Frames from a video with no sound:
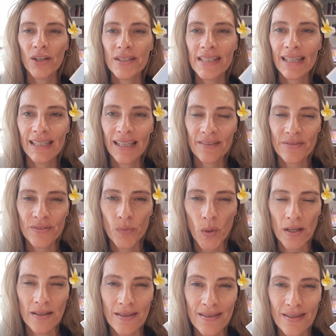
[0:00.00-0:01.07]
dear loved
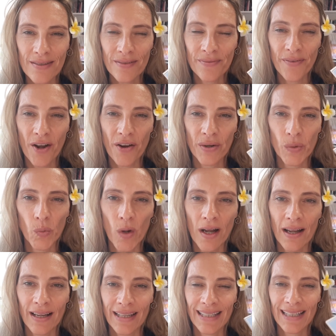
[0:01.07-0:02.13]
ones, far and
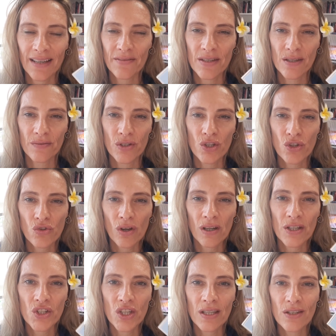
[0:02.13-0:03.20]
wide, lovers of
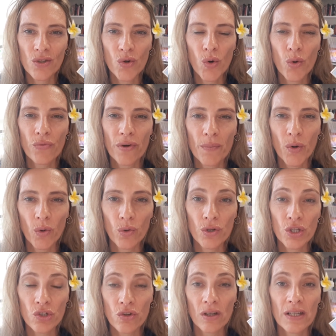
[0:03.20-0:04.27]
astrology, it's Cor from Cor
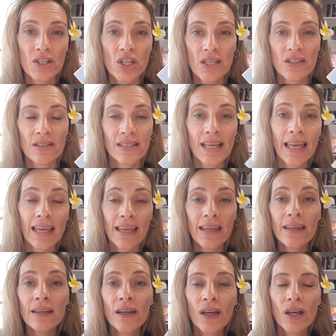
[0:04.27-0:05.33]
Astrology
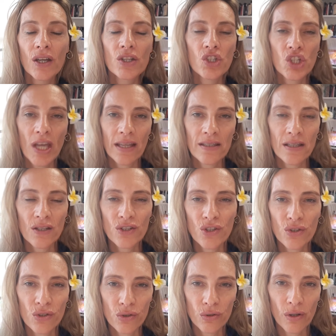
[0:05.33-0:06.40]
today, chatting
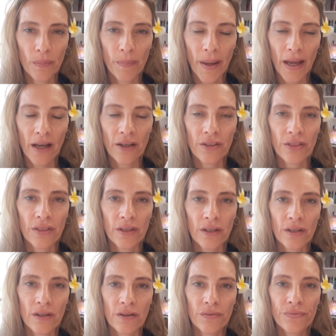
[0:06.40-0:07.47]
to you about
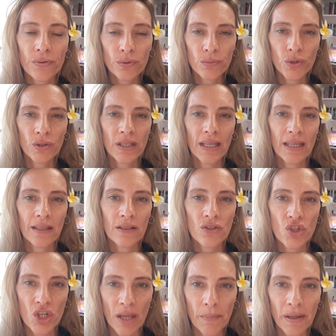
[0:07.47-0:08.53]
the full moon in
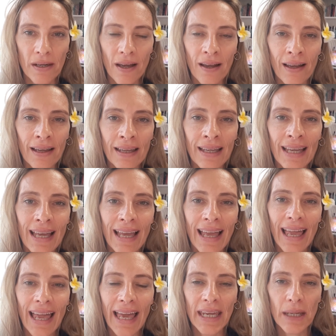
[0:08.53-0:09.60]
Gemini
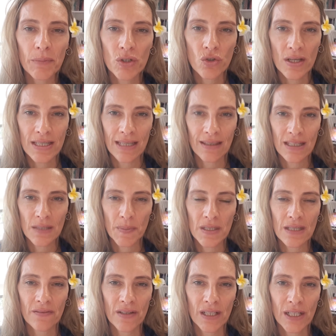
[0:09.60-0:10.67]
and I'm addressing this
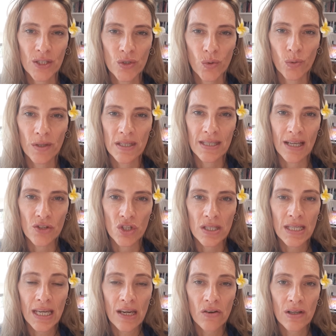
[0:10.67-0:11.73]
specifically to all the
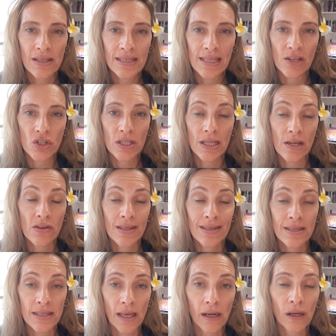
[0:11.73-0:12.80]
Sagittarians, Sagittarius
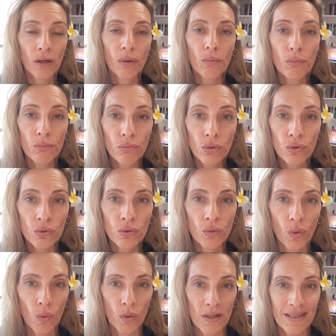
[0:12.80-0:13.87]
Sun,
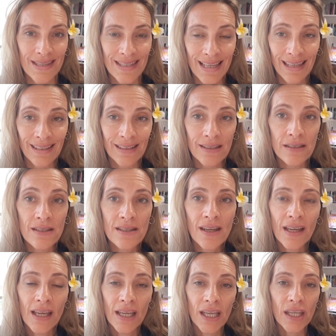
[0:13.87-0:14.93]
Moon, or Ascendant.
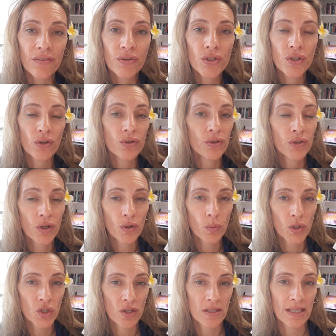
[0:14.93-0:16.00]
If you don't know
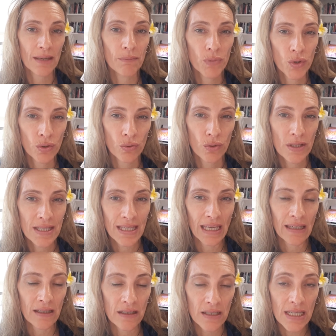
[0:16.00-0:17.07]
what your Sun, Moon, or
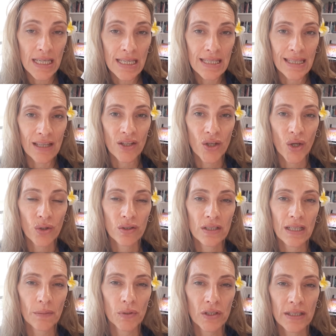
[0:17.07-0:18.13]
Ascendant is, then go to
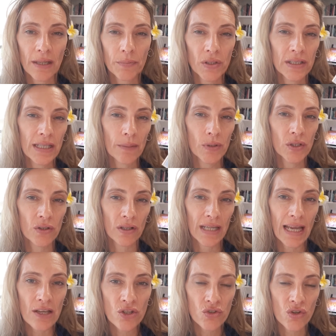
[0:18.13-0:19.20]

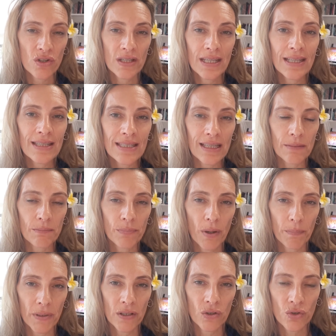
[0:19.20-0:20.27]
www.astrodienst and
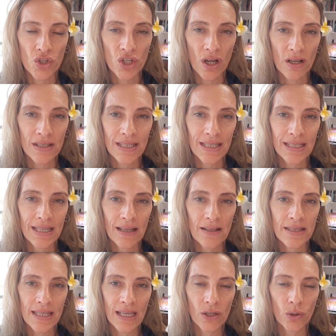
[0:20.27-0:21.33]
pop in your chart
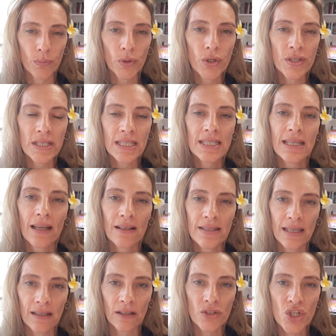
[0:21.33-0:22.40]
details there, your birth details.
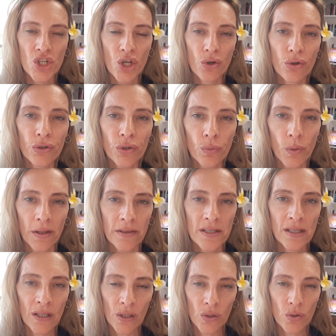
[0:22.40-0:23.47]
It'll show you what
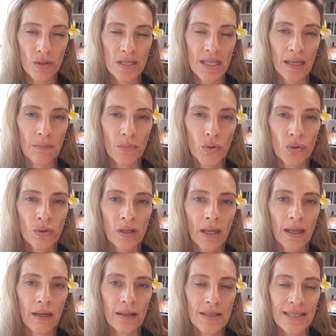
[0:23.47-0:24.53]
your Sun, Moon,
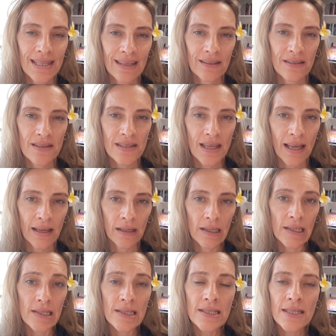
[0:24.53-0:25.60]
and Ascendant sign
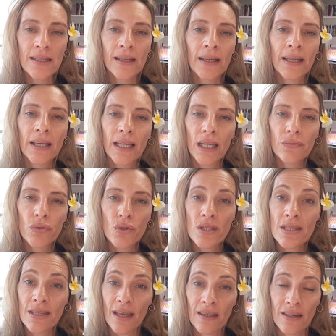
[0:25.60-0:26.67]
is. If your
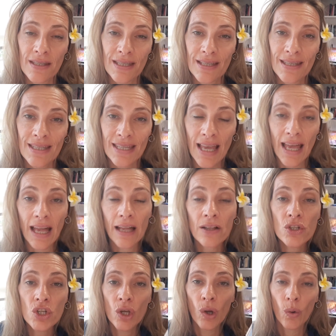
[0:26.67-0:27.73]
Sun is in Sag,
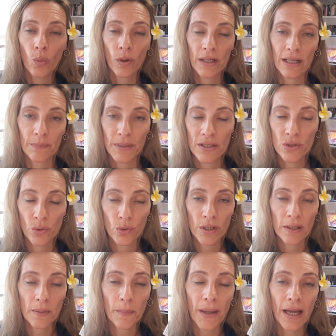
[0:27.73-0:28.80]
what I'll be
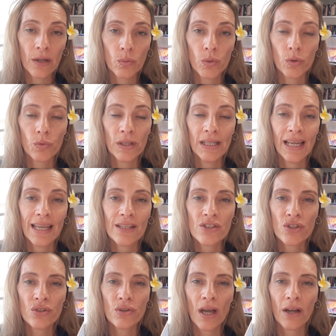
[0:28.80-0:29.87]
talking about will relate
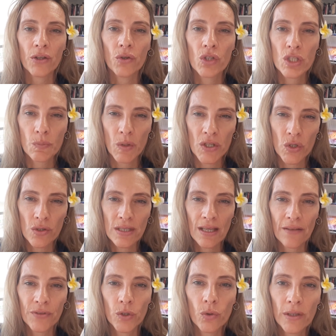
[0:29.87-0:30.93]
to how you express
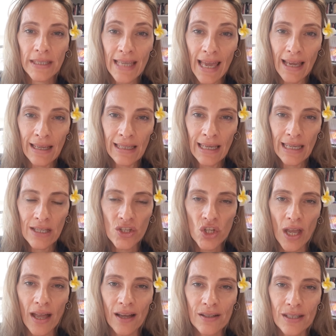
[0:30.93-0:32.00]
yourself, your Yang
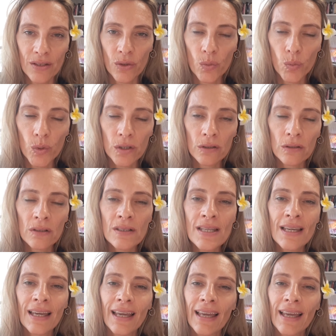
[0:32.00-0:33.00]
nature out in the world.